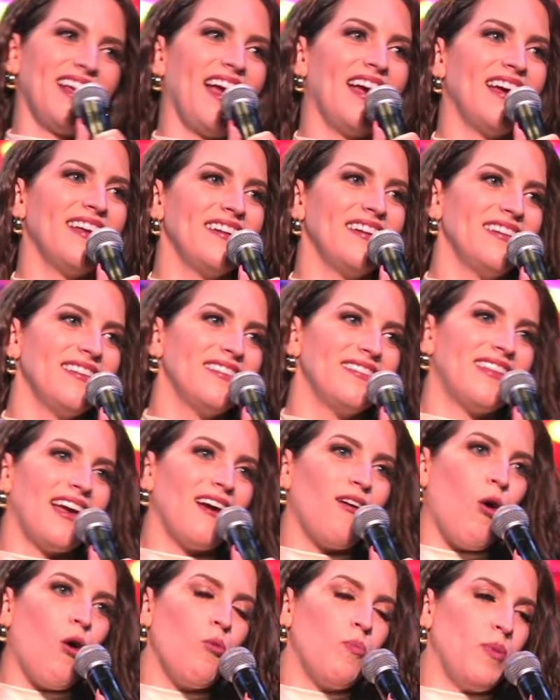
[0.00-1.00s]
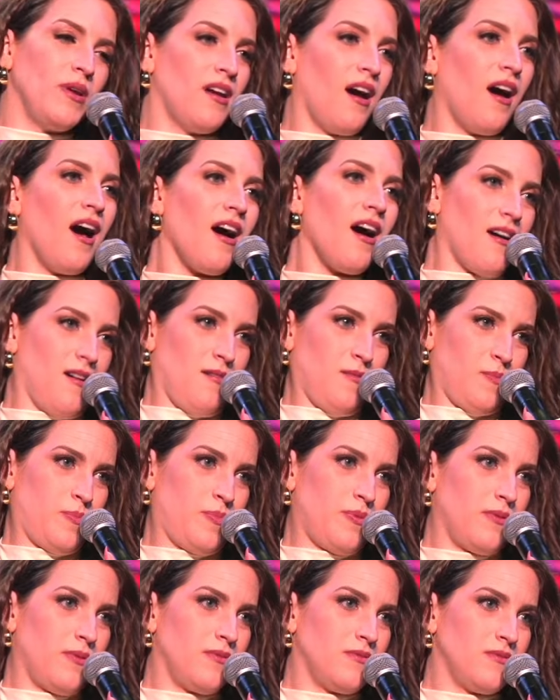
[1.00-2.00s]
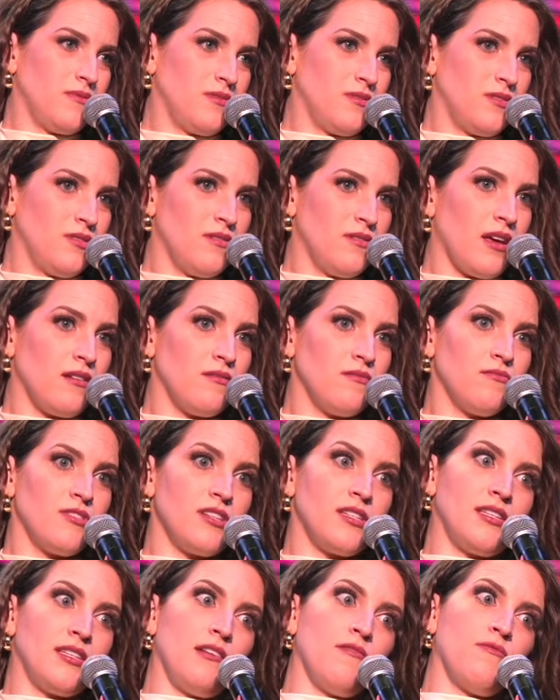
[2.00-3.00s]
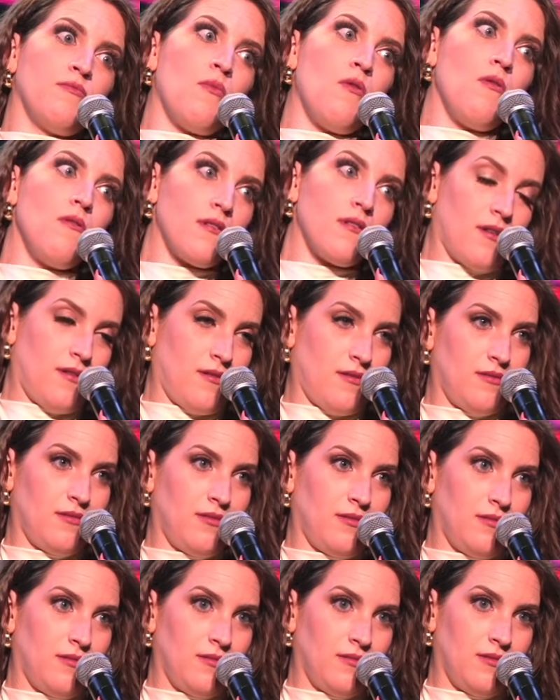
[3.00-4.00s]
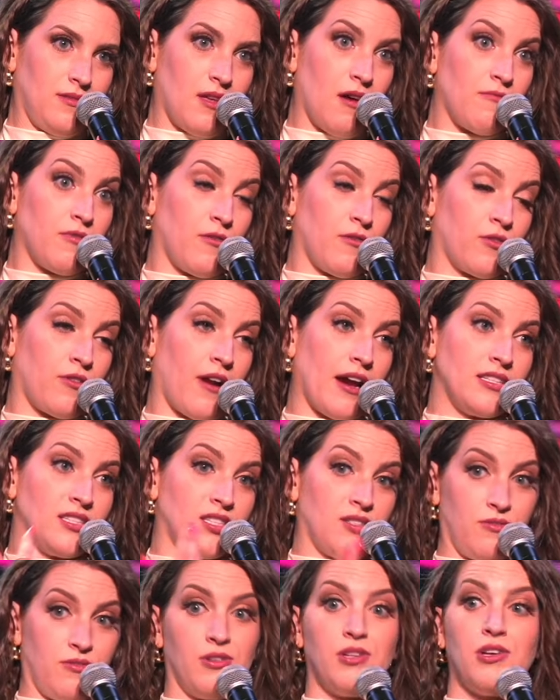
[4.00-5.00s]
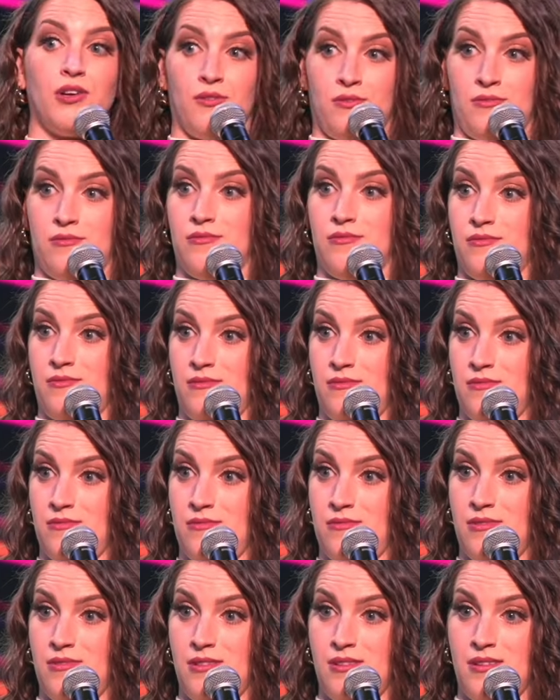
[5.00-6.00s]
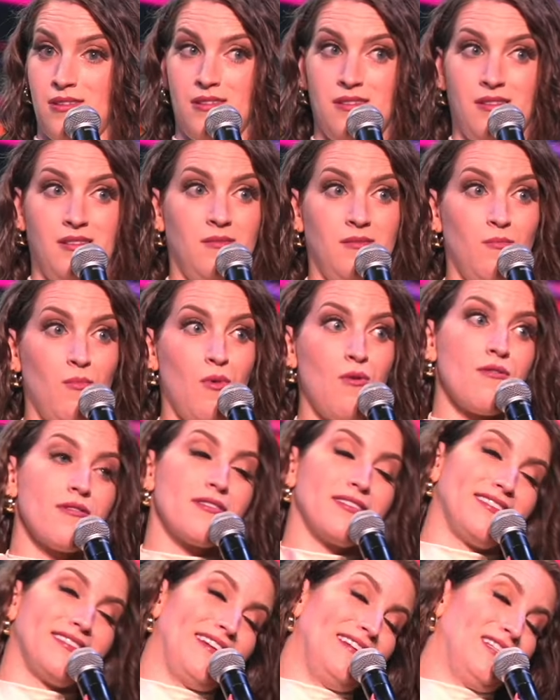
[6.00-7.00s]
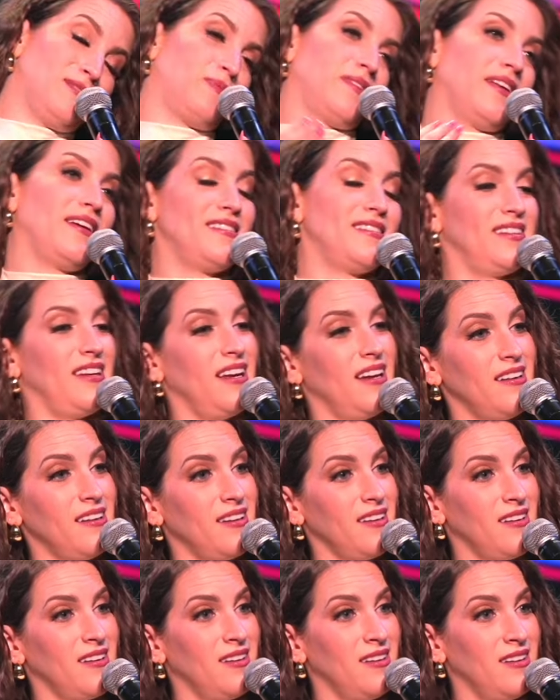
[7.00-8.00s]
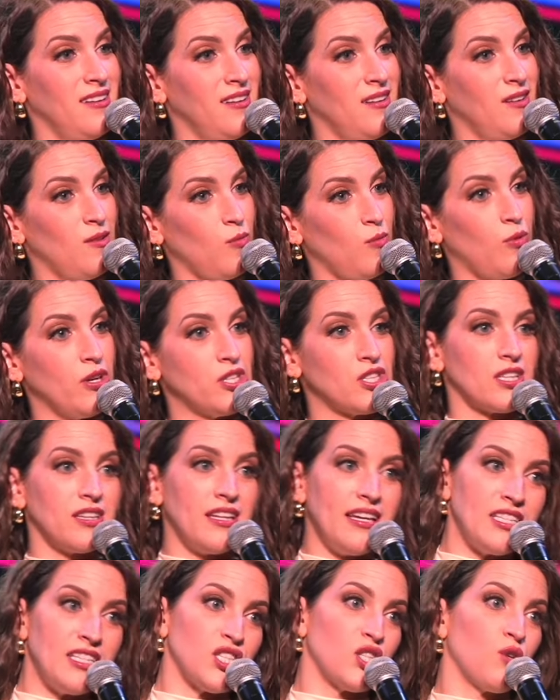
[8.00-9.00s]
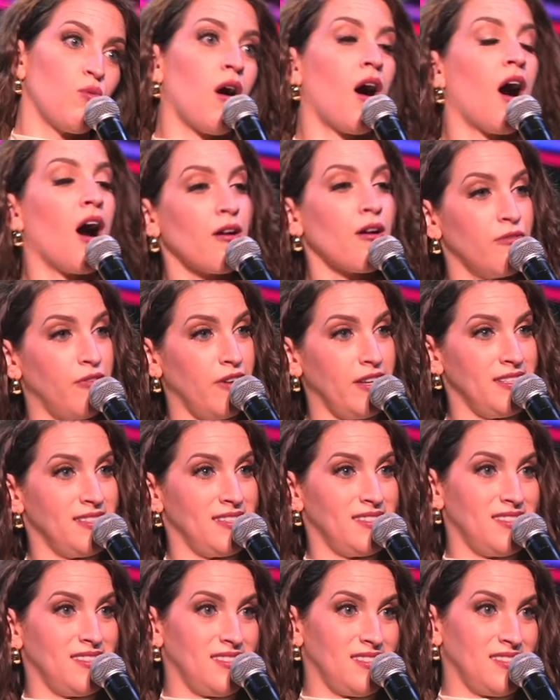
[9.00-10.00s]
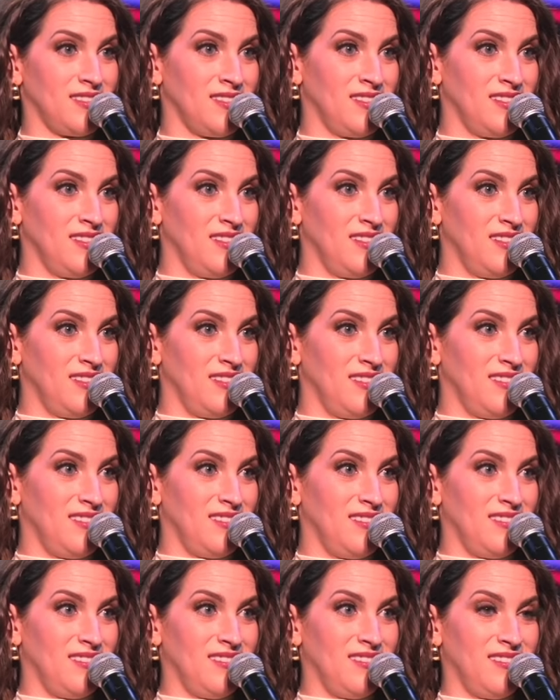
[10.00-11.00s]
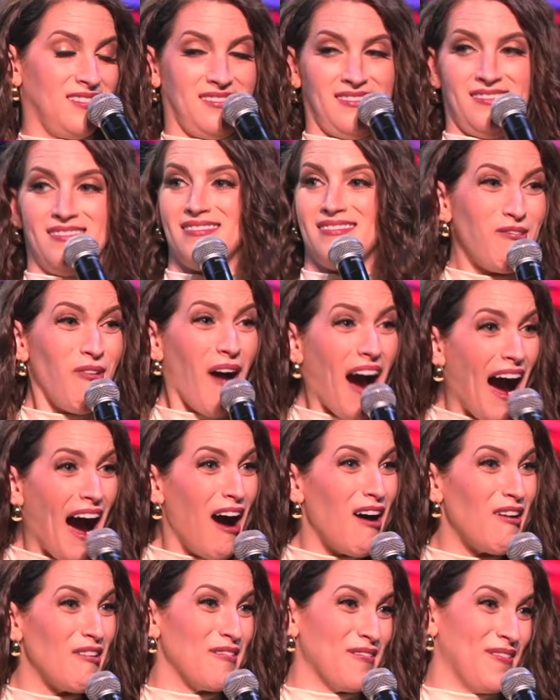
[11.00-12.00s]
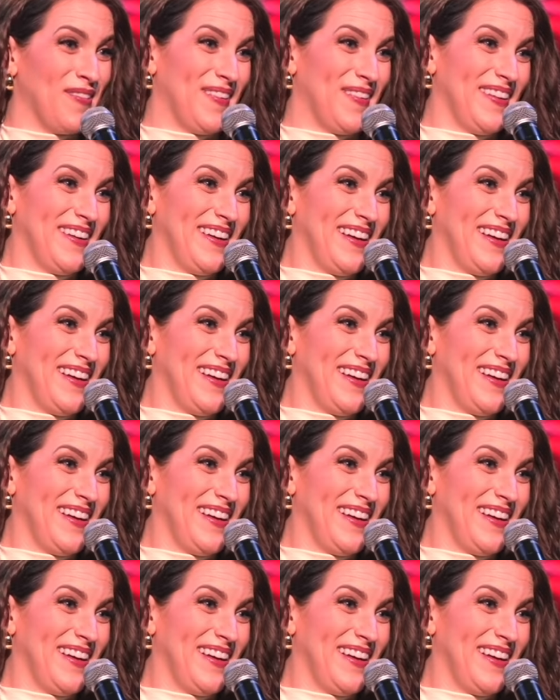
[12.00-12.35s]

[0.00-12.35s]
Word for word: And they open up to then receive more love of Christ through you. More seeds planted, which leads to a harvest. Wow.